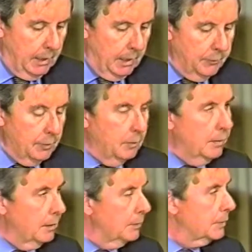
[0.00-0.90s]
even though
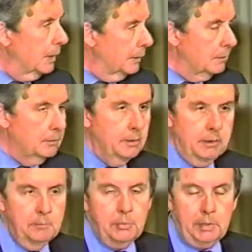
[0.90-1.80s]
we understand
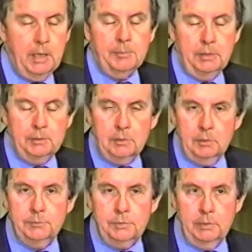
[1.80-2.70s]
that in per capita
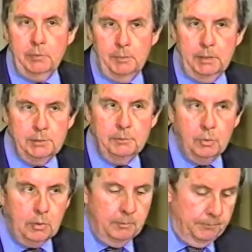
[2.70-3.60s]
terms it remains a
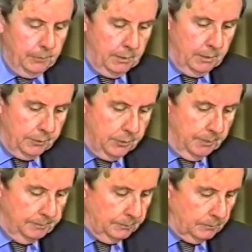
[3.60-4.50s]
poor country.